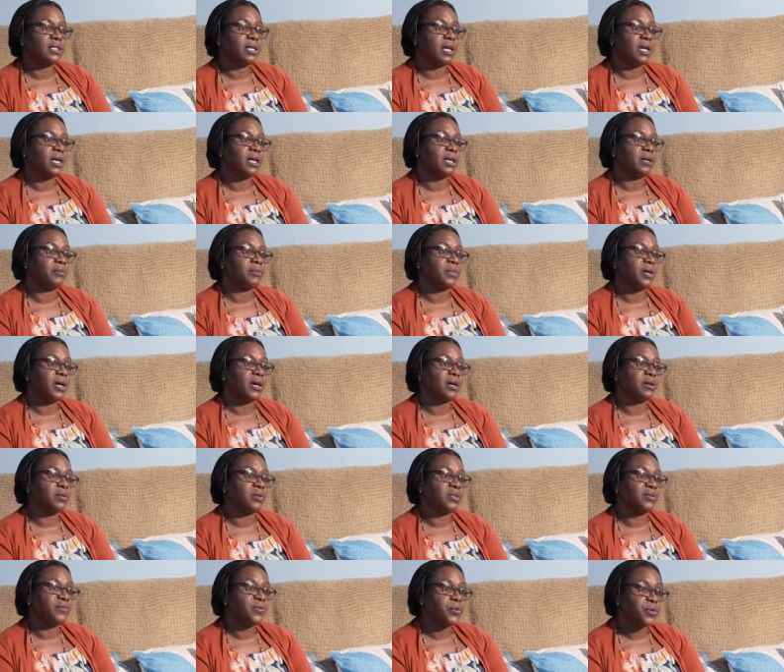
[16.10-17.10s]
At time
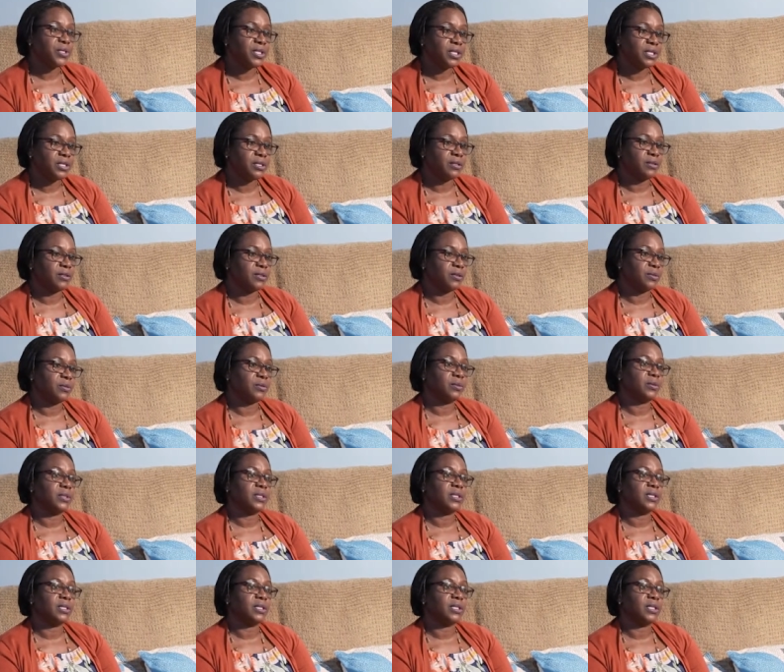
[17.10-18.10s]
I was 14 years
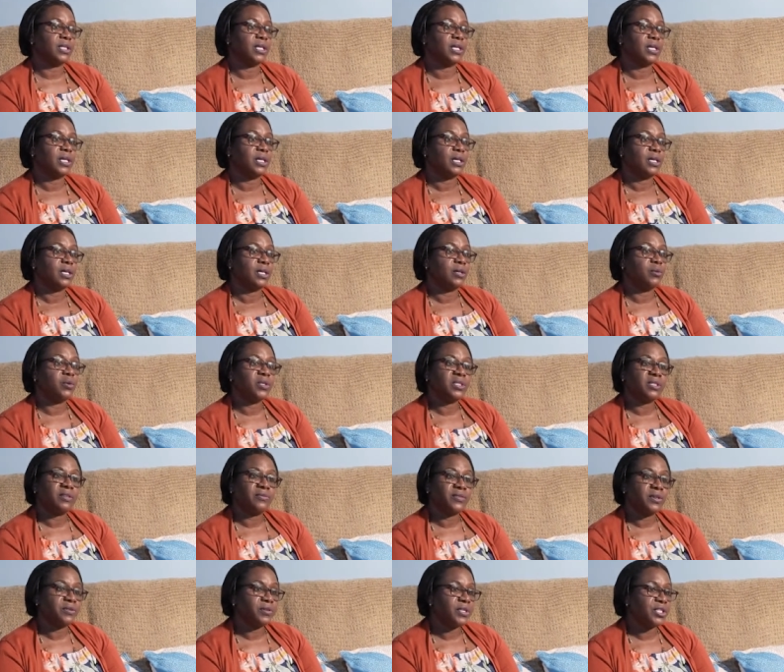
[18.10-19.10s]
old. It
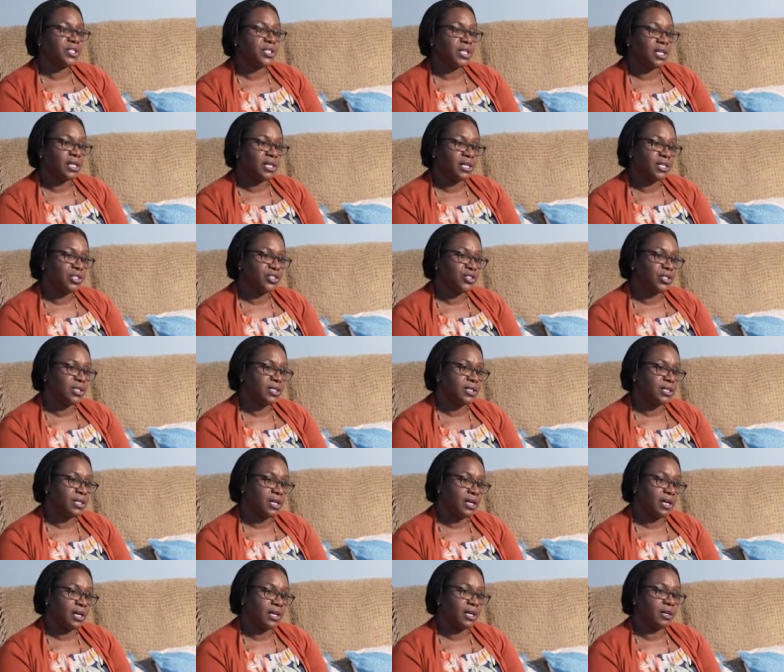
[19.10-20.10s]
was a very
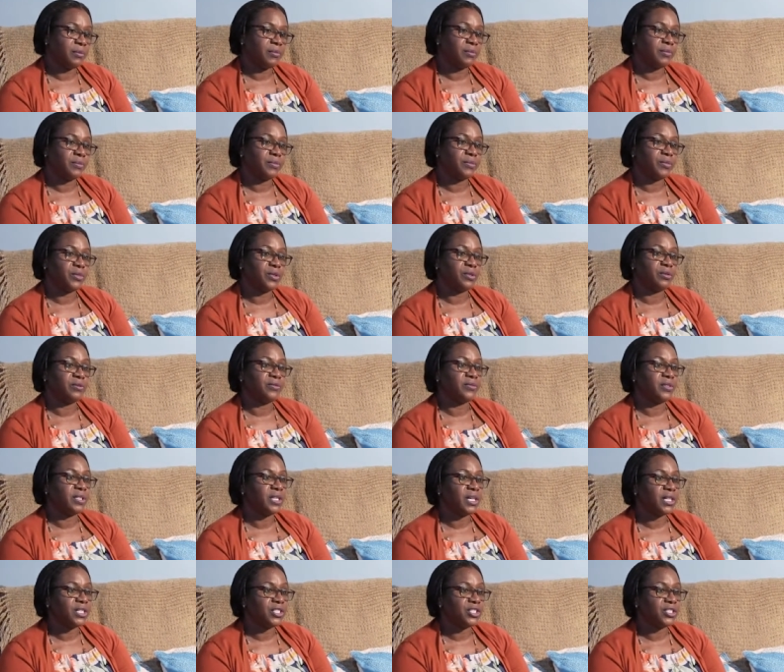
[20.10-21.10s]
challenging time. You know,
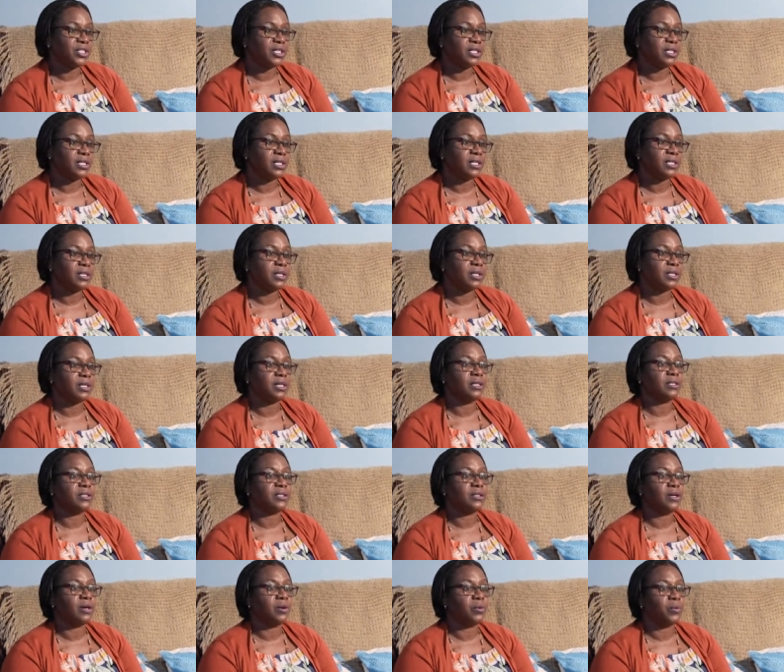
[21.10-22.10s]
financially
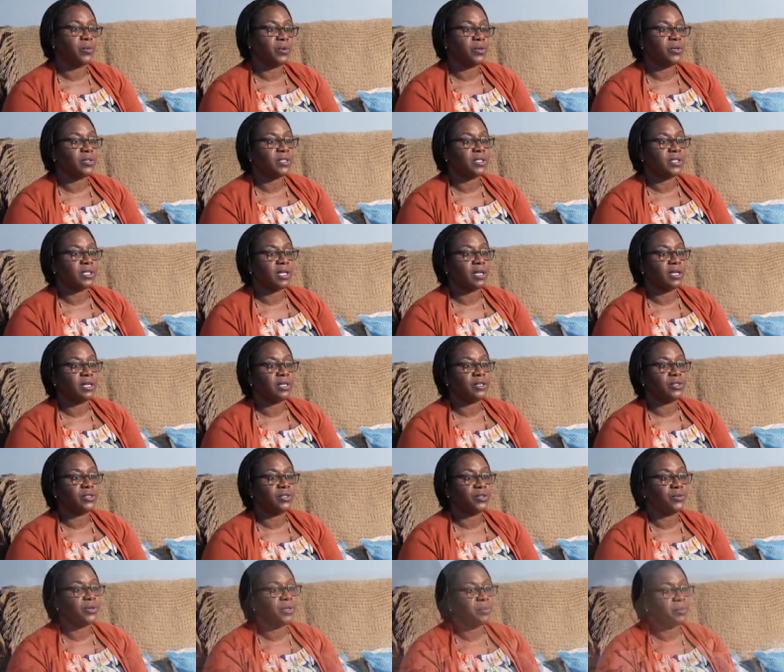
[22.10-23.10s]
things got worse
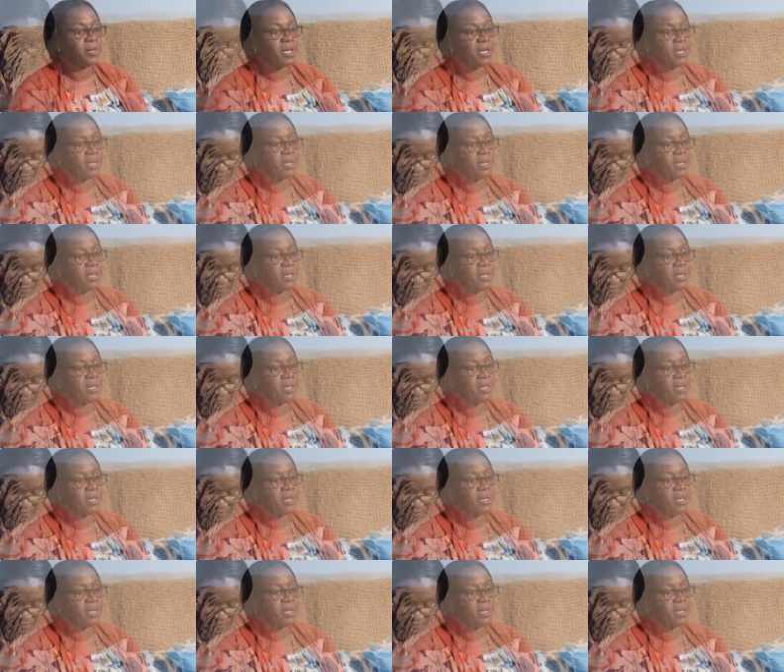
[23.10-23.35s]
and during